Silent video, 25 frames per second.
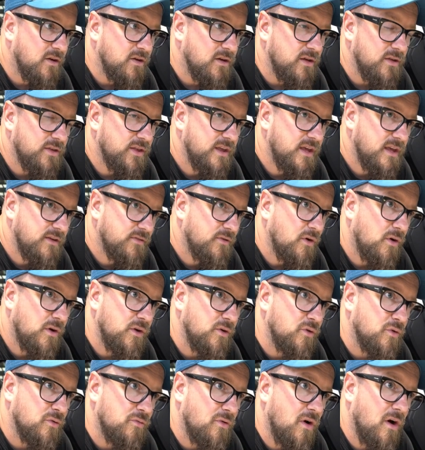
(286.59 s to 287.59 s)
you think you've got
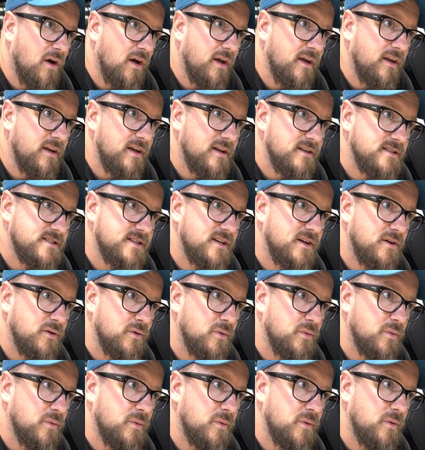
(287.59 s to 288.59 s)
it all right
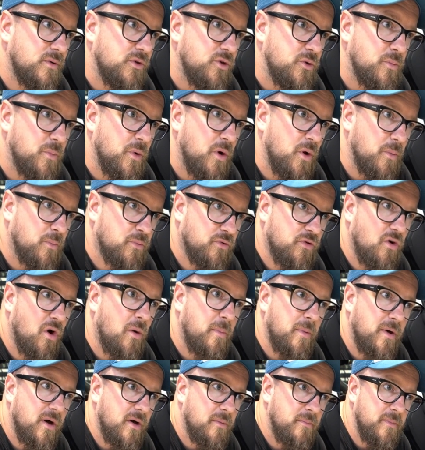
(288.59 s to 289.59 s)
until you put a
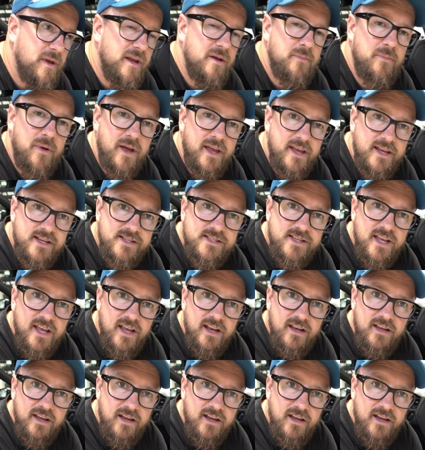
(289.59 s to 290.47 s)
proper mid-bass in,